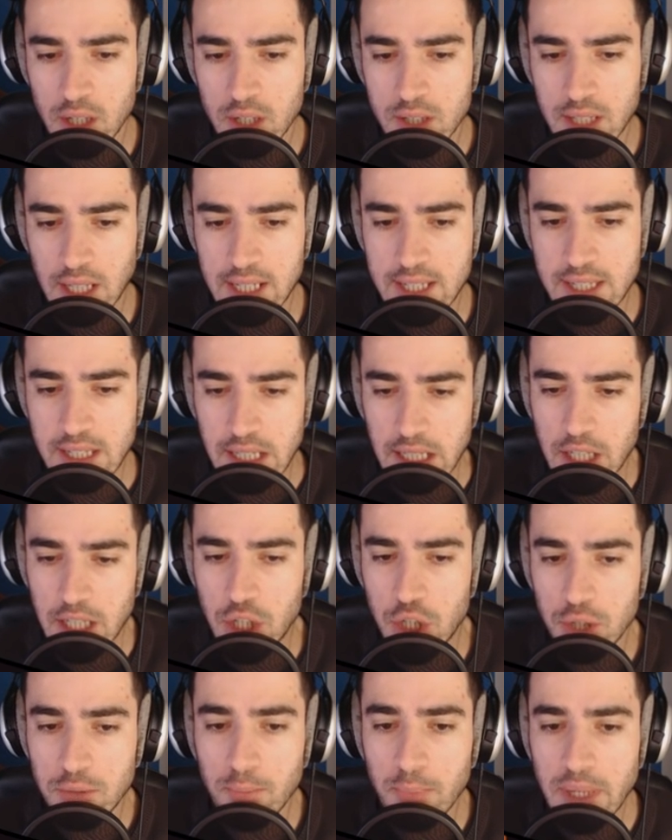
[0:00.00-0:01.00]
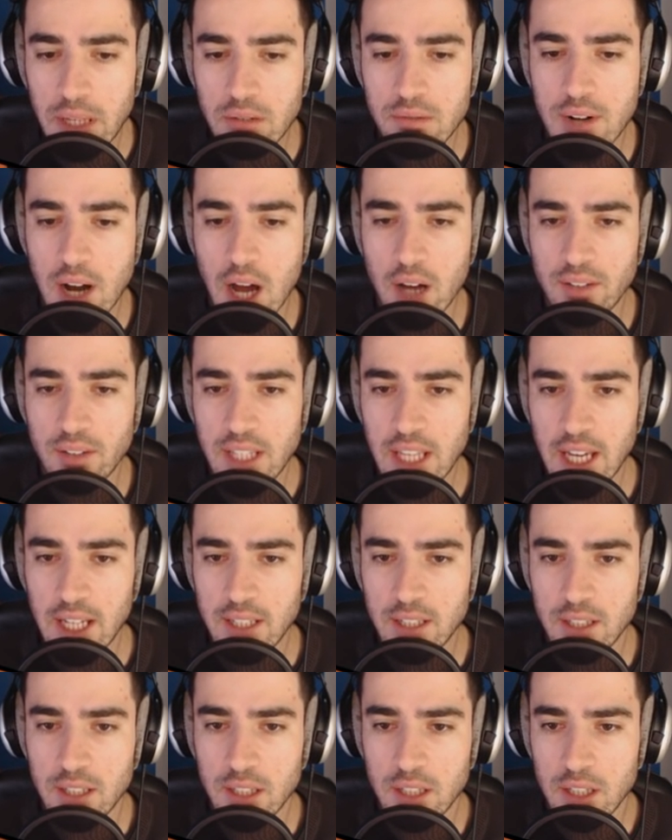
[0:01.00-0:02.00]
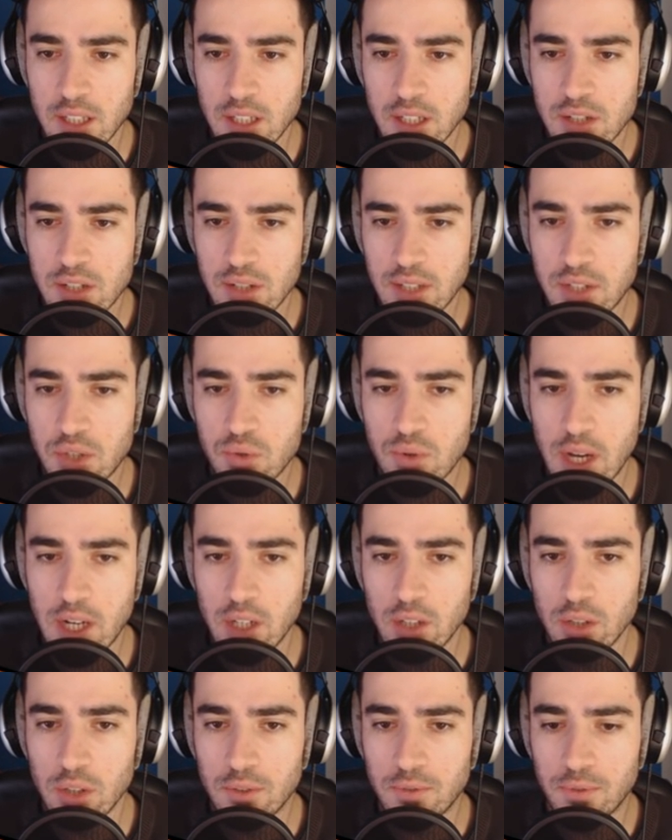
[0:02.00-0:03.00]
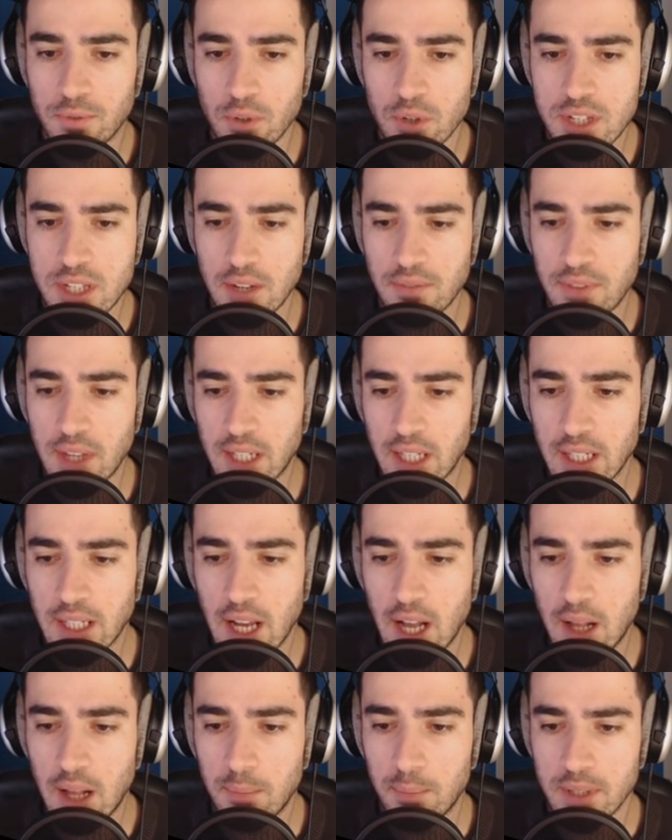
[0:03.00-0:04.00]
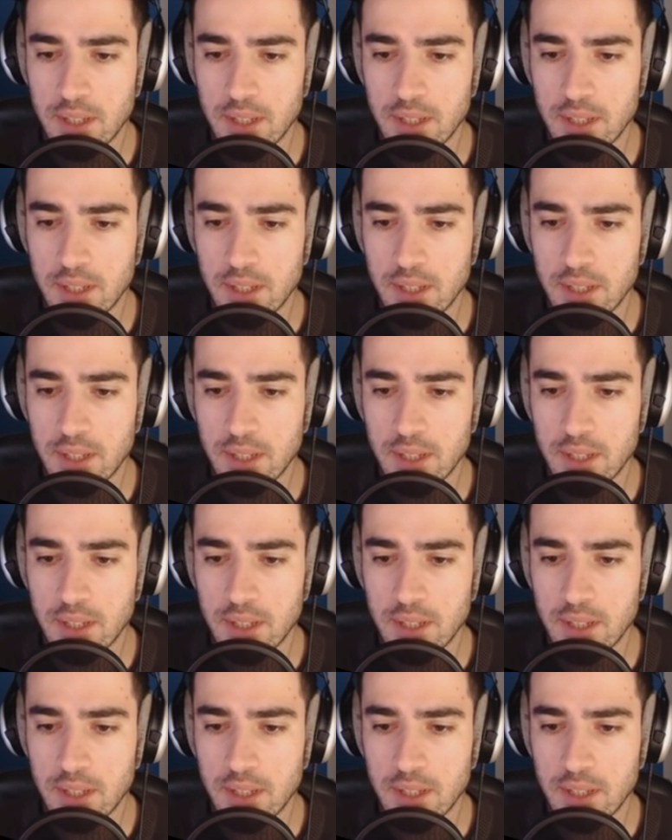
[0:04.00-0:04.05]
So let's see, he shouldn't be around yet. So let's try to look for stuff that can help